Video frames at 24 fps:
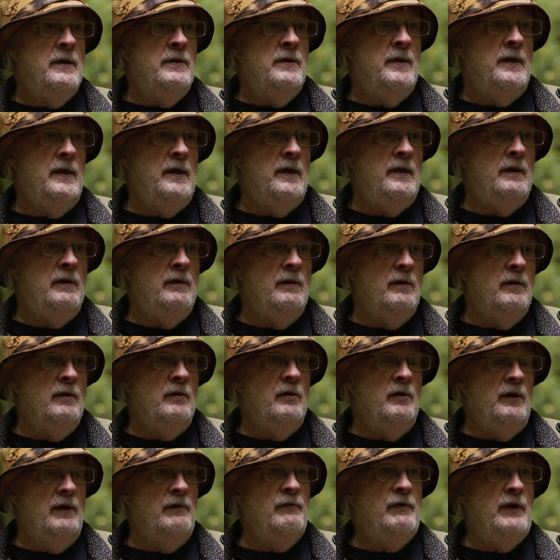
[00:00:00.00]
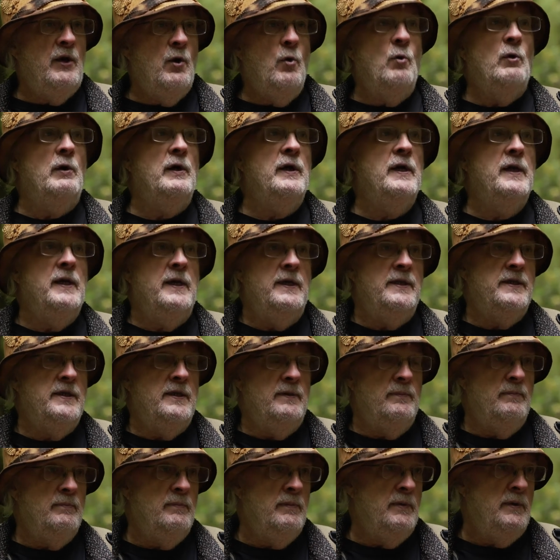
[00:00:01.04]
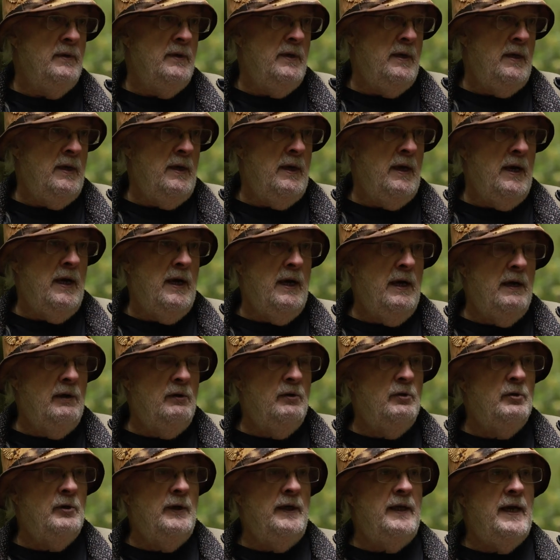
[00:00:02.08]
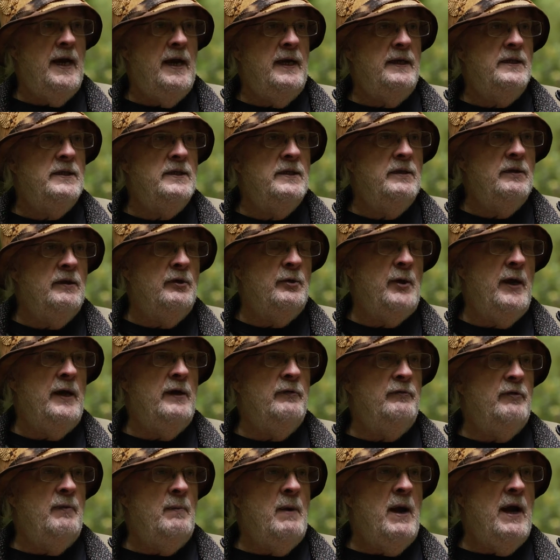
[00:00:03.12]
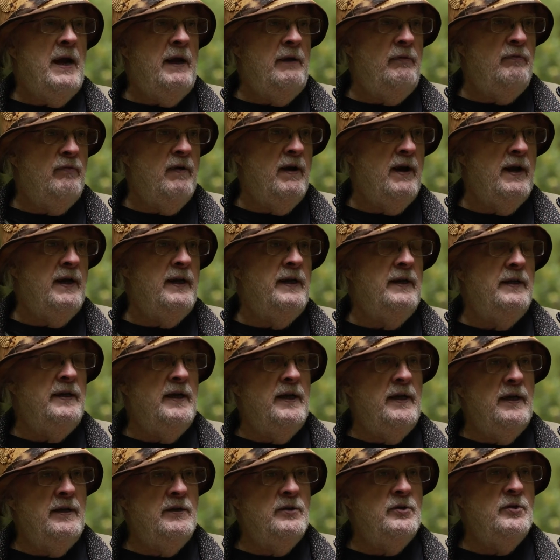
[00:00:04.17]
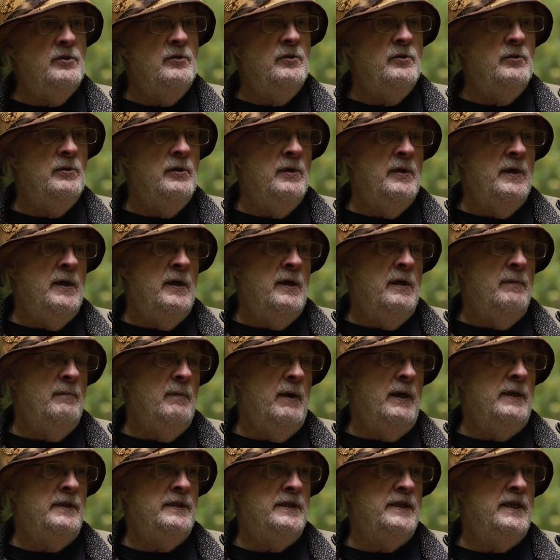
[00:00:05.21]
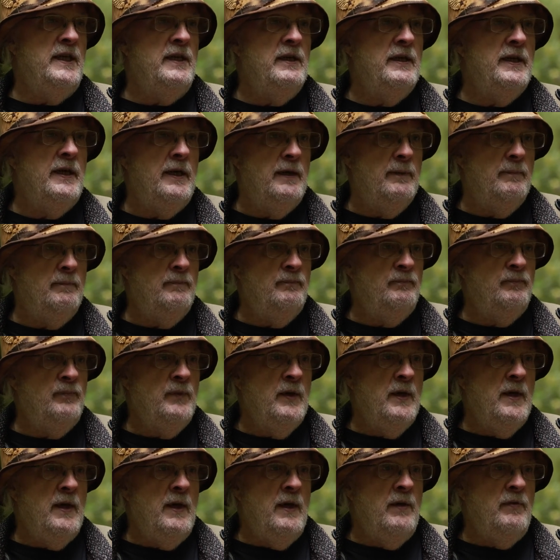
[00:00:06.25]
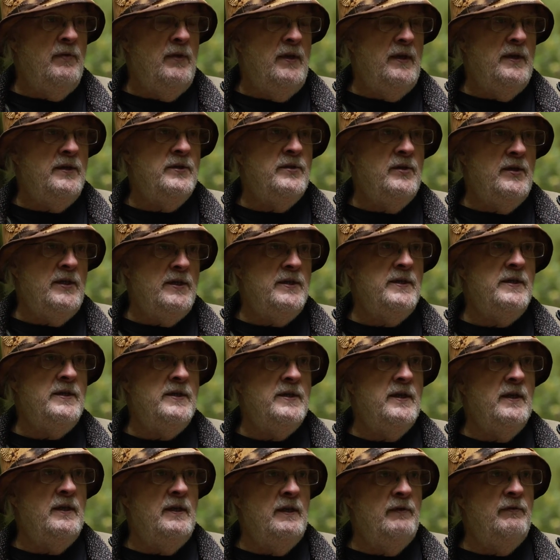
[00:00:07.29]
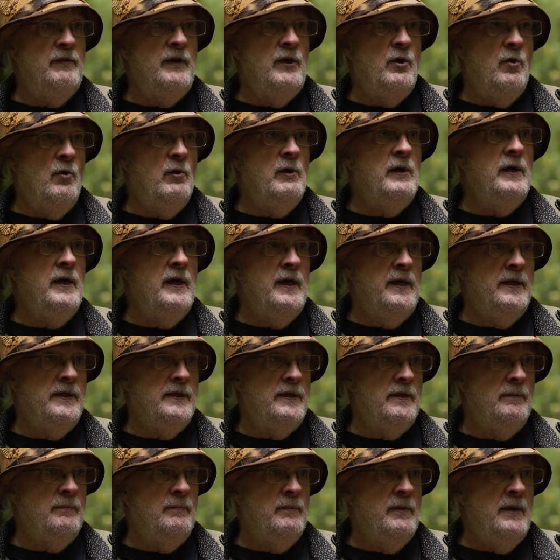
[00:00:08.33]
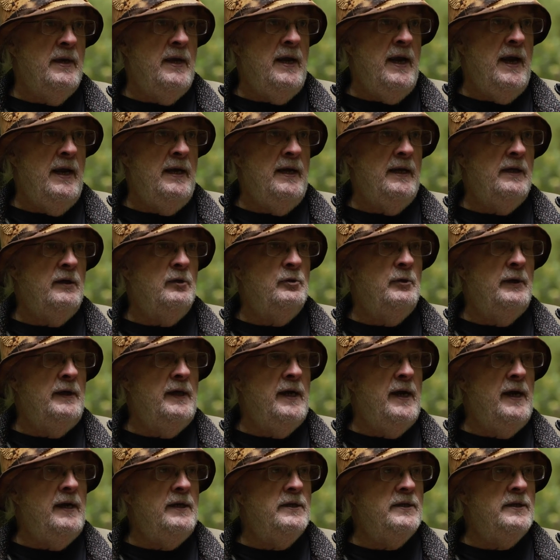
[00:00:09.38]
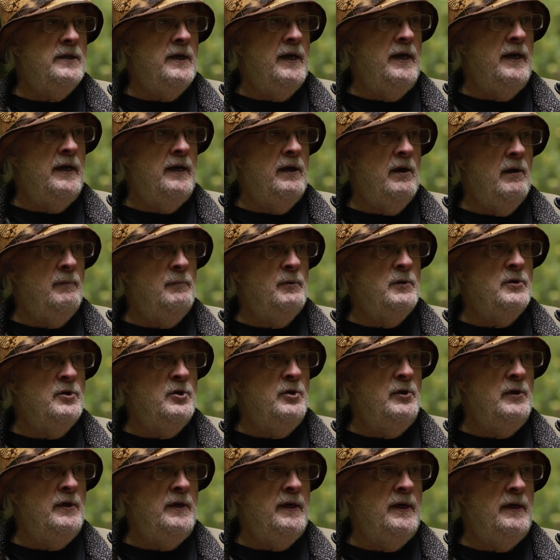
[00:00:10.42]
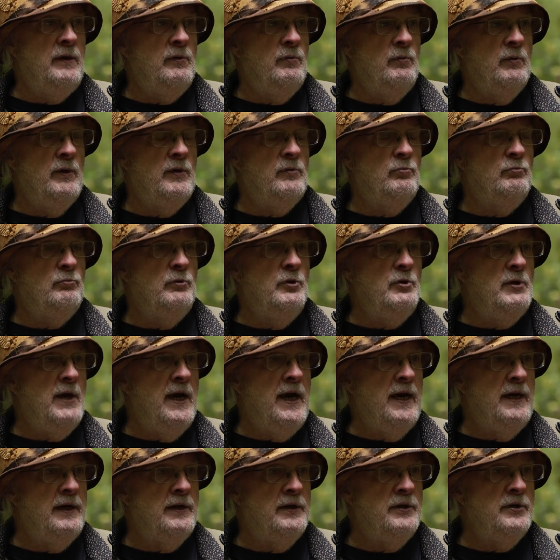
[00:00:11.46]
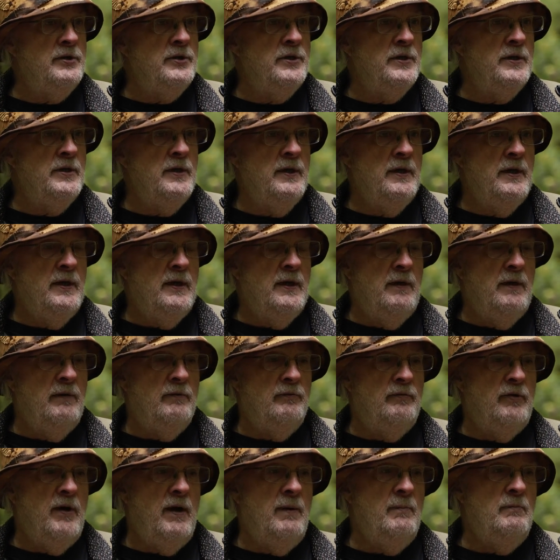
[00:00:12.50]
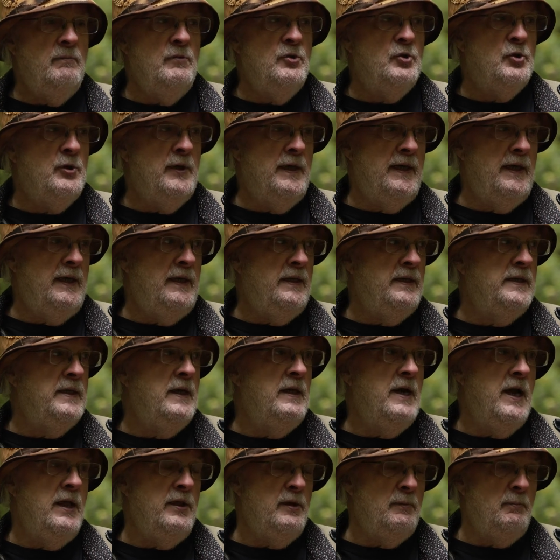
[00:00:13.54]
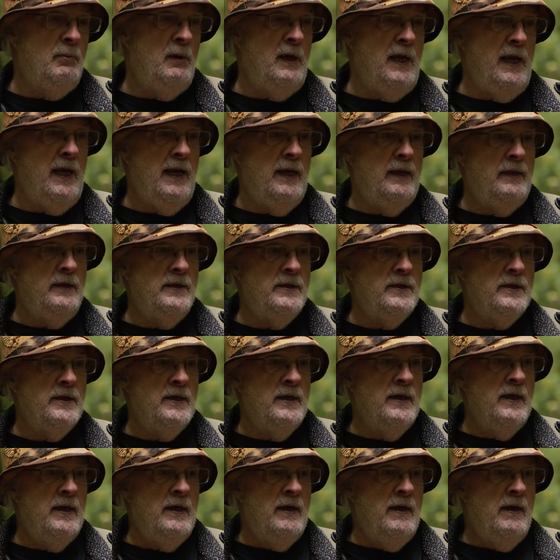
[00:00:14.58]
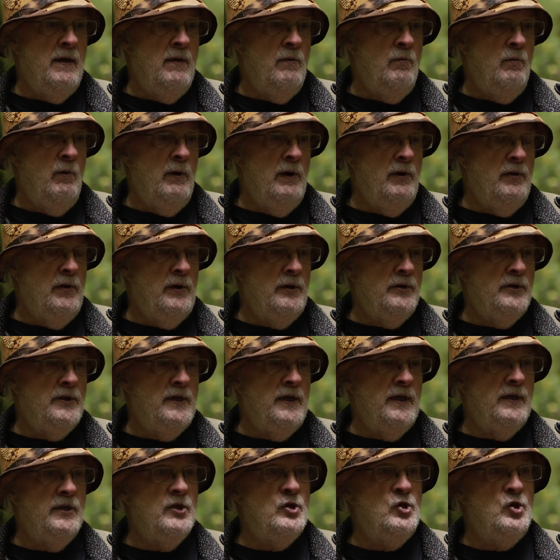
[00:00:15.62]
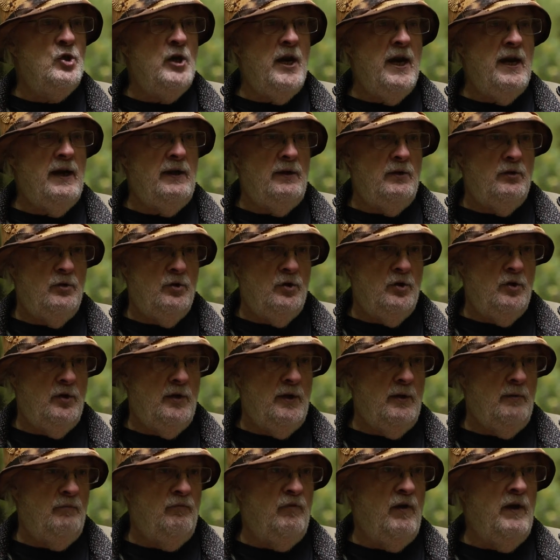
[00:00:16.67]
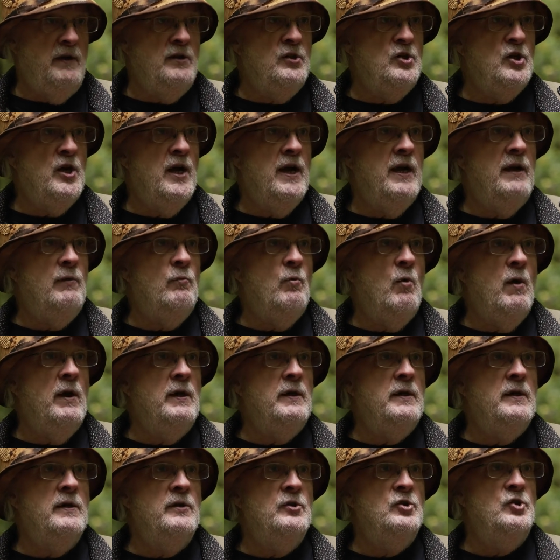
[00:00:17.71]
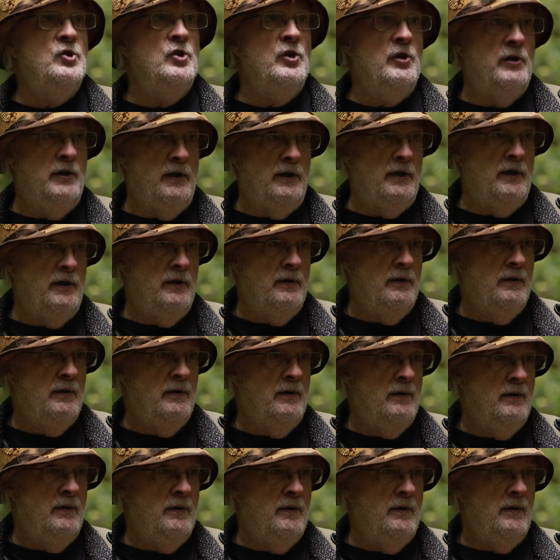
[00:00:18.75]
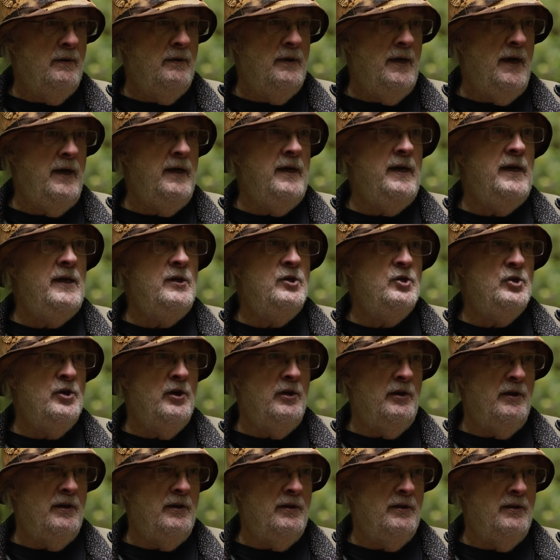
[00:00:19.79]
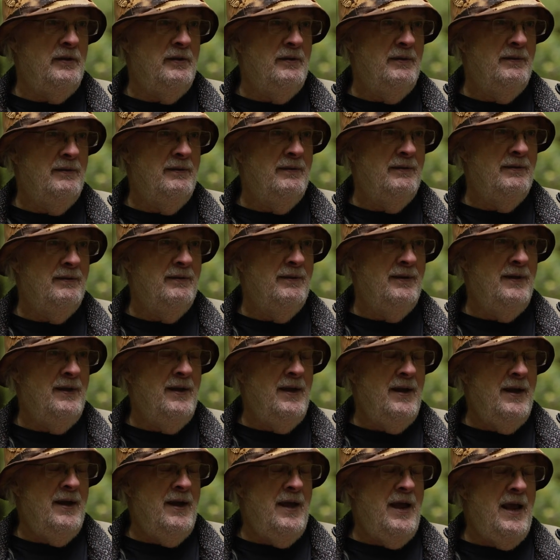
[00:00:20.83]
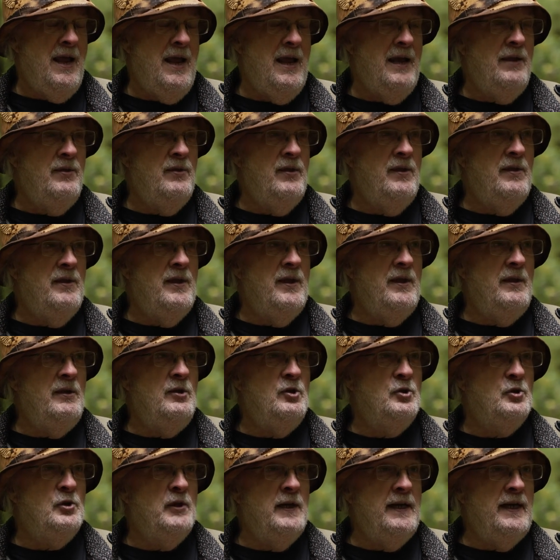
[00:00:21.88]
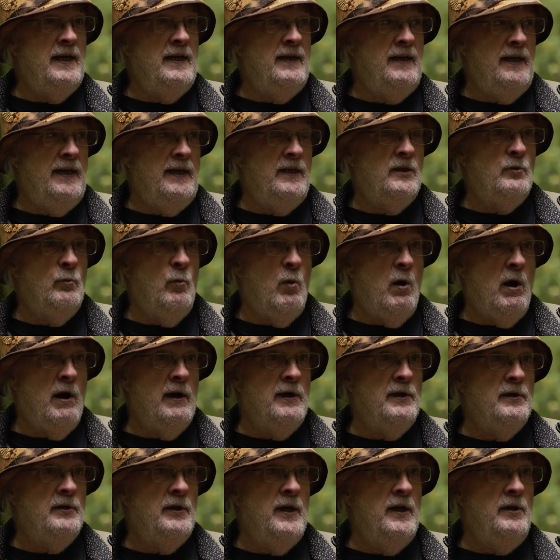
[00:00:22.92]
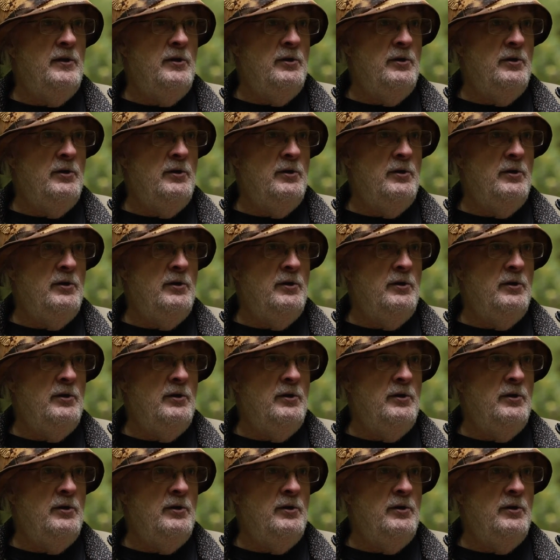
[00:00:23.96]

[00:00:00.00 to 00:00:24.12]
the uh, living organism uh, creates, created from hyphae and then into mycelium, this, this is the living organism. And it creates a opportunity with root hairs from trees and other plants where there's an exchange. The fungi want sugar. They need sugar. And the tree needs water and